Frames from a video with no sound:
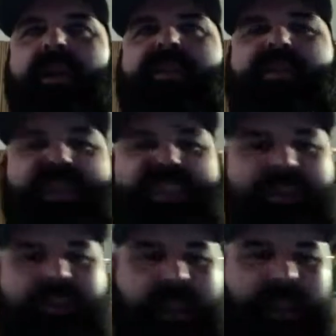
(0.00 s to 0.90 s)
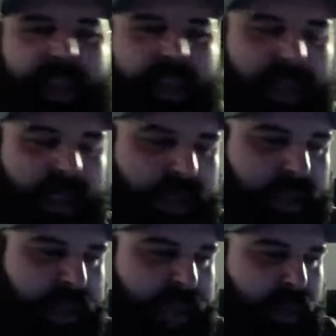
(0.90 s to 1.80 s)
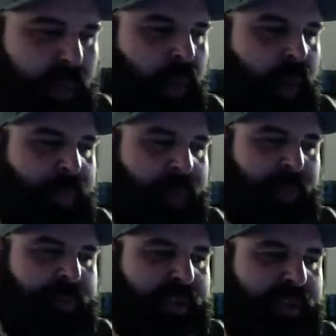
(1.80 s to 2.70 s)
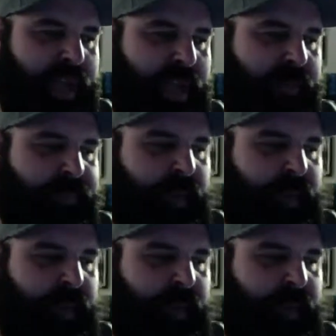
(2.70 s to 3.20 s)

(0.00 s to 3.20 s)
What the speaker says: specifically that we want people to see,